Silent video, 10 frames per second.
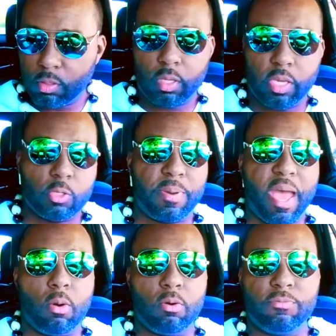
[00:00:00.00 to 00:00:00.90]
is
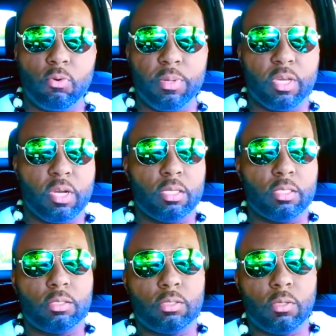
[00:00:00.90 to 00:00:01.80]
powerful
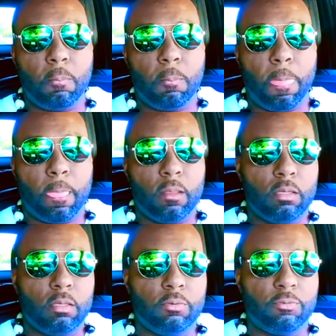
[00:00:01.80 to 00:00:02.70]
because
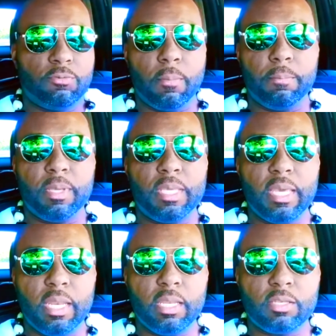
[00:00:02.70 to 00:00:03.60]
from
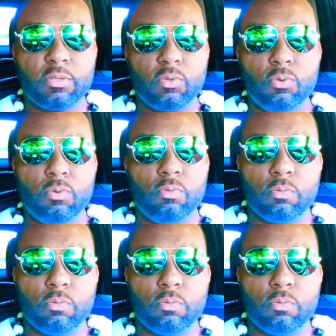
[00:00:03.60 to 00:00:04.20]
beginning to